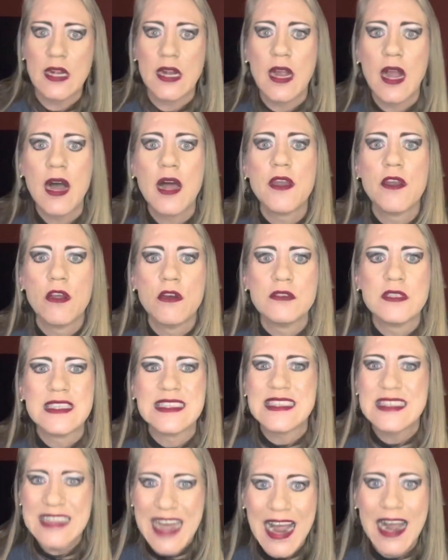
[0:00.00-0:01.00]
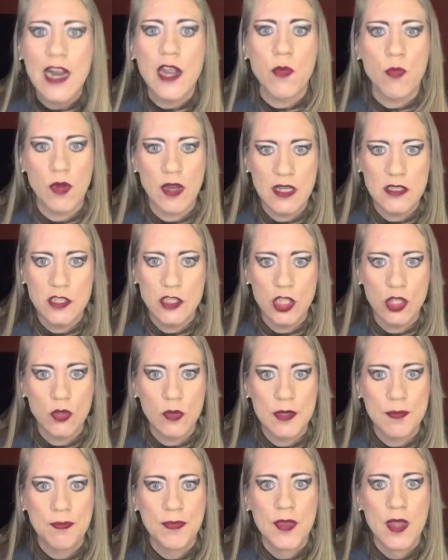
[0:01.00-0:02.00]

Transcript: God knows exactly what he's doing.